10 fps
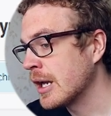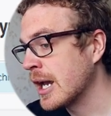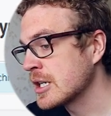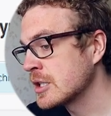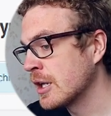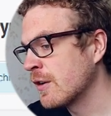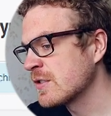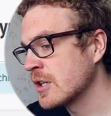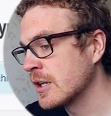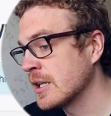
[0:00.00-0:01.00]
Extent of
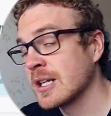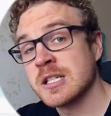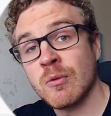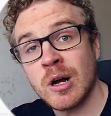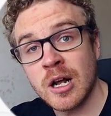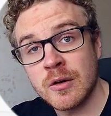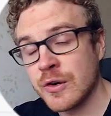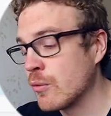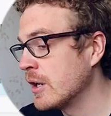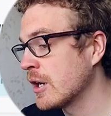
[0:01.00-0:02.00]
study, that's the
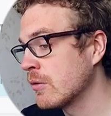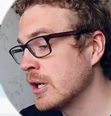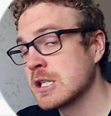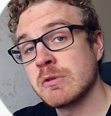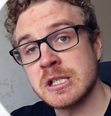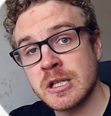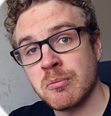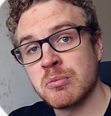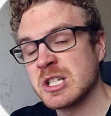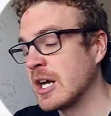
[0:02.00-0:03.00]
120 credits, which is
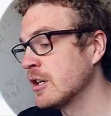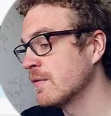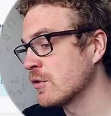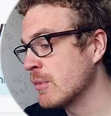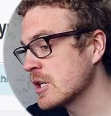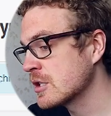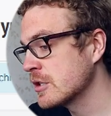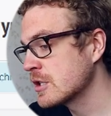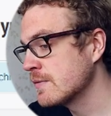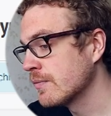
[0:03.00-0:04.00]
the standard for
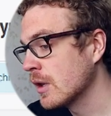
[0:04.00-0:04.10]
masters.